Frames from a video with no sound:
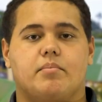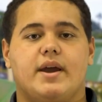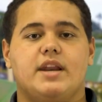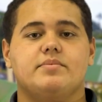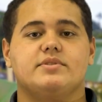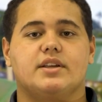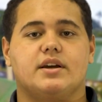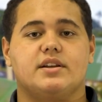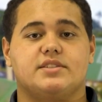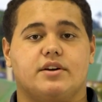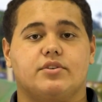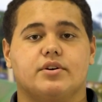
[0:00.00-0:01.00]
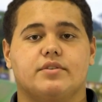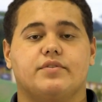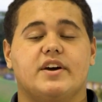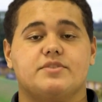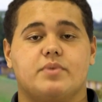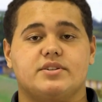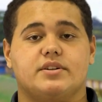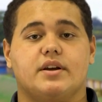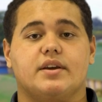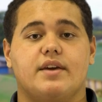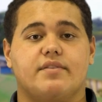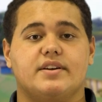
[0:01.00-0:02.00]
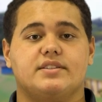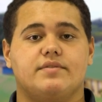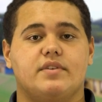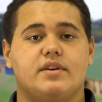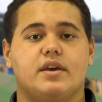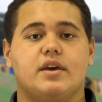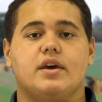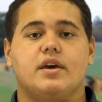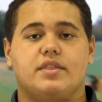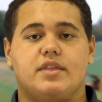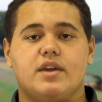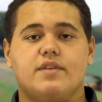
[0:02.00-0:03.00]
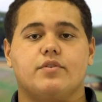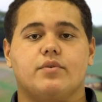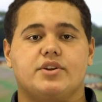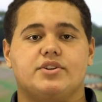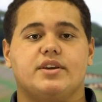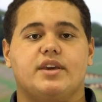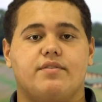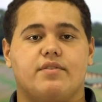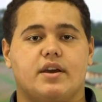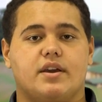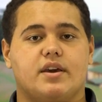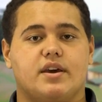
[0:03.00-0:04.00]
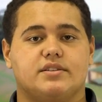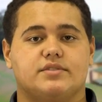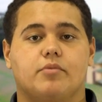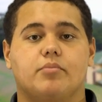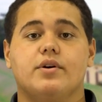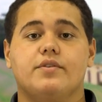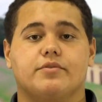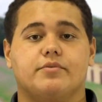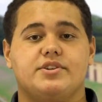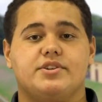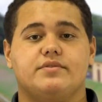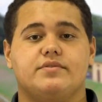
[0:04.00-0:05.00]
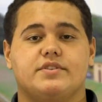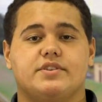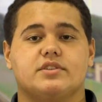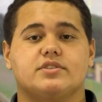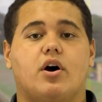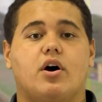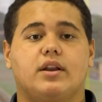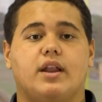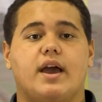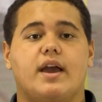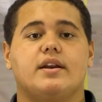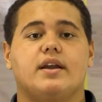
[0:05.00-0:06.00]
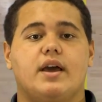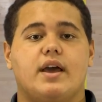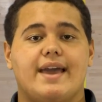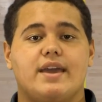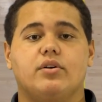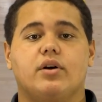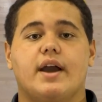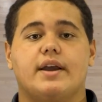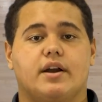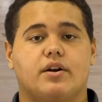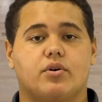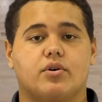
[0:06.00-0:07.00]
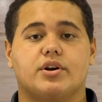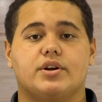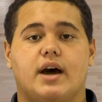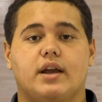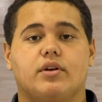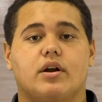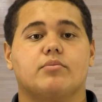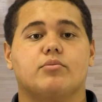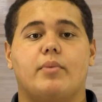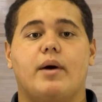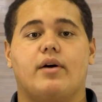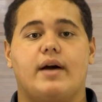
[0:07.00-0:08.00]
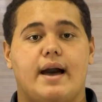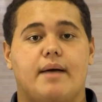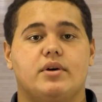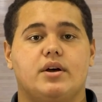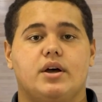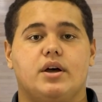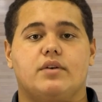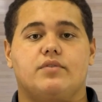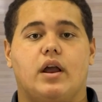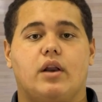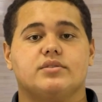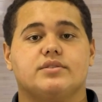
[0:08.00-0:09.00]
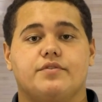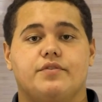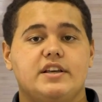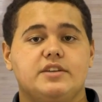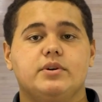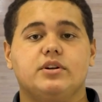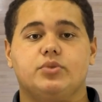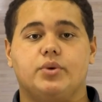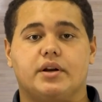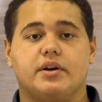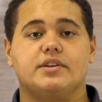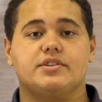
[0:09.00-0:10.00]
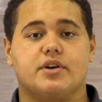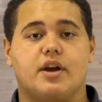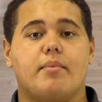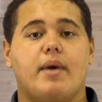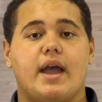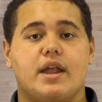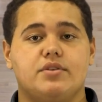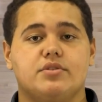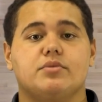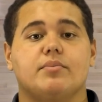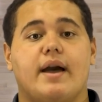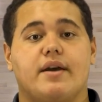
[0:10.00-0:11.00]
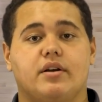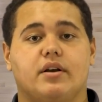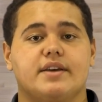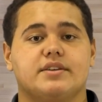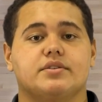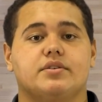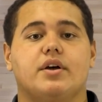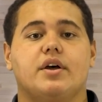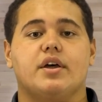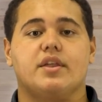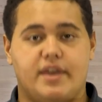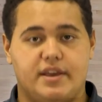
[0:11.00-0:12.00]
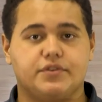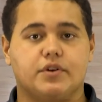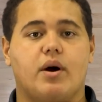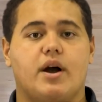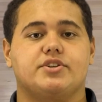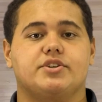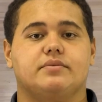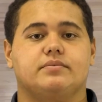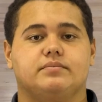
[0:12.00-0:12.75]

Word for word: my name is Nicholas Ehrhorn, Vice President of K V I K S T V. Thank you for watching K V I K S. For more information, visit us online at hilo high dot org or download our mobile app. Follow us on Facebook, Twitter, Instagram, and YouTube at Hilo High School. Thanks for watching.